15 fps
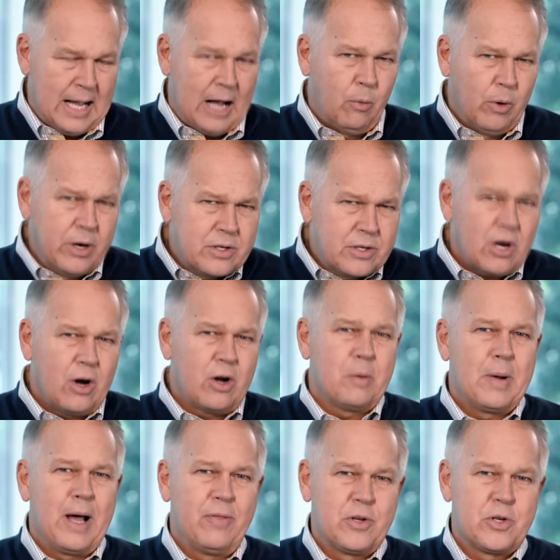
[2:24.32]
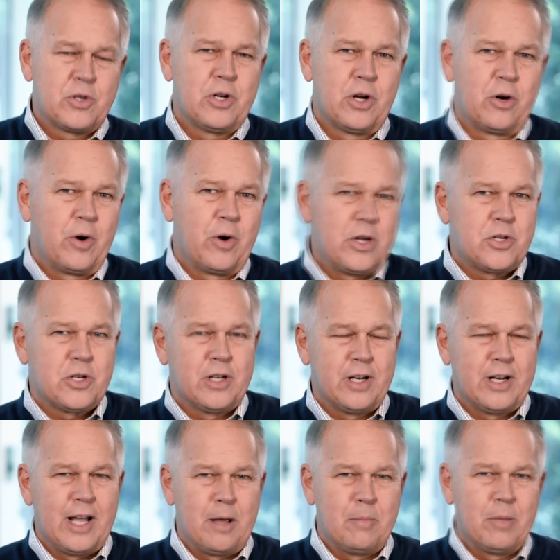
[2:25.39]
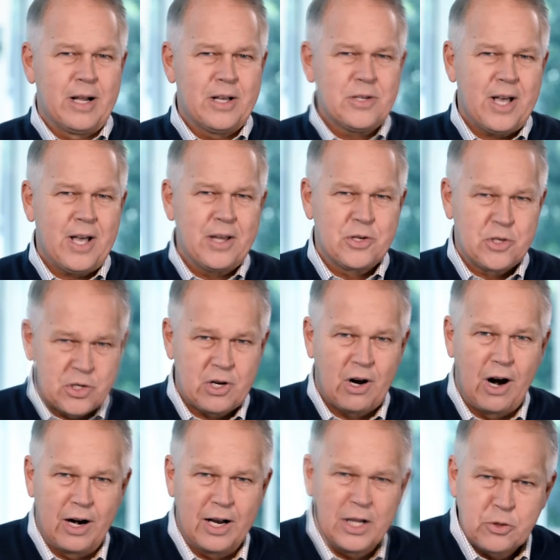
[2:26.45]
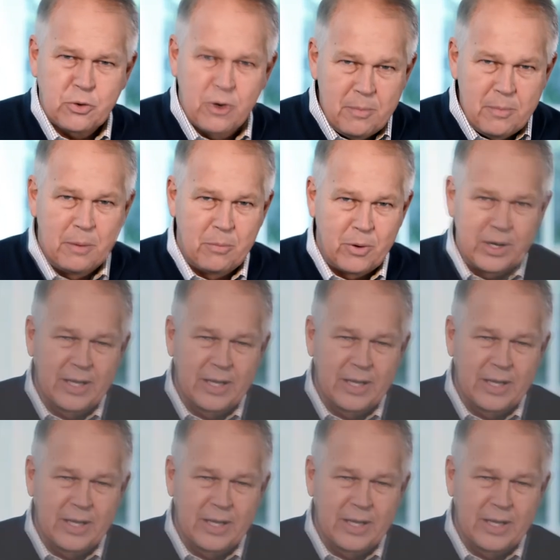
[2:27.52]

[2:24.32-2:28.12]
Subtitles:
I want to talk about this generation today, but as I start, let's remember